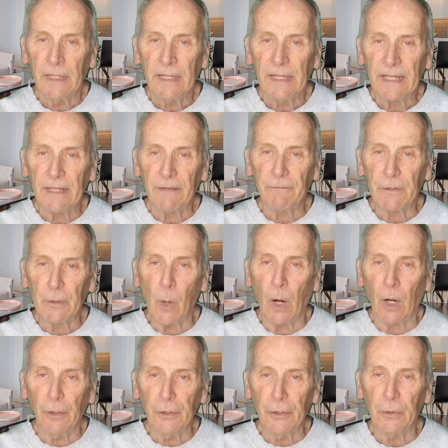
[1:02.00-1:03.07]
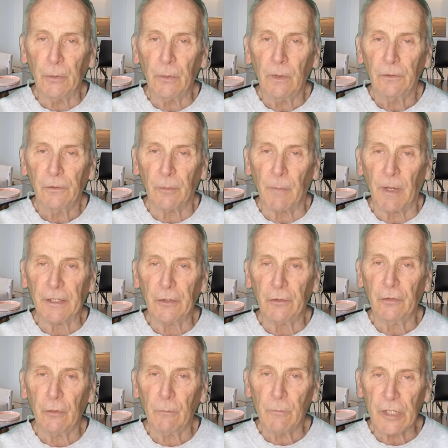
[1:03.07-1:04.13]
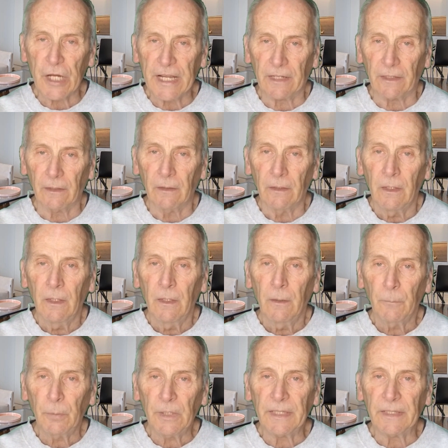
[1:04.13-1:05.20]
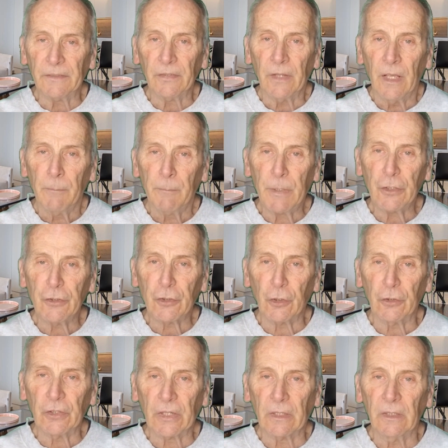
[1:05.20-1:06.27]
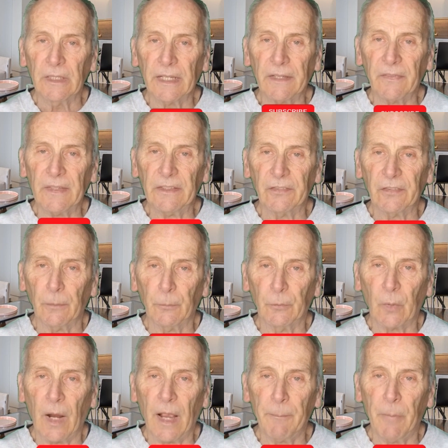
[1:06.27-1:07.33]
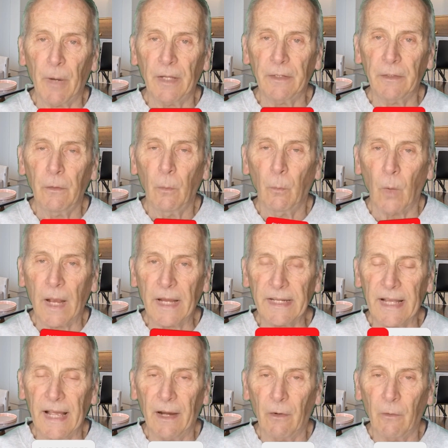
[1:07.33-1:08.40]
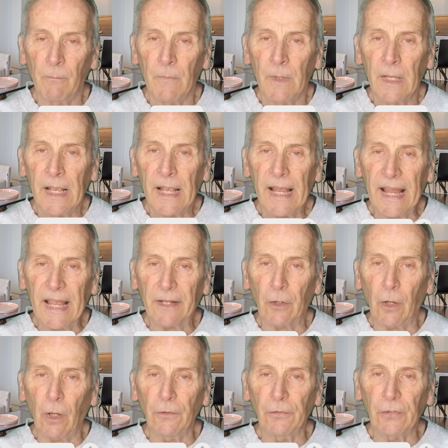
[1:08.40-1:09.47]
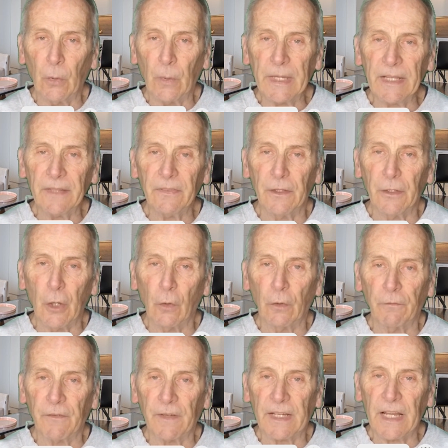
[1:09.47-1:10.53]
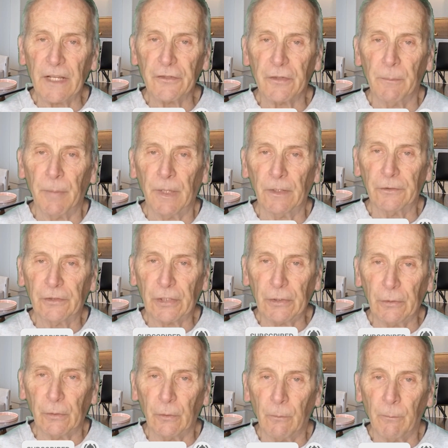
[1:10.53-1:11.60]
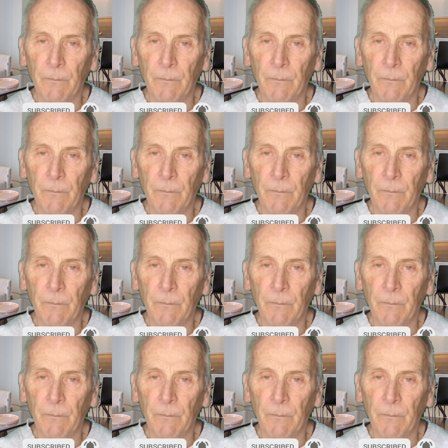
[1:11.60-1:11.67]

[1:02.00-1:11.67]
If you are new to my YouTube channel, please be sure to click the subscribe button right now and also hit the notification bell too,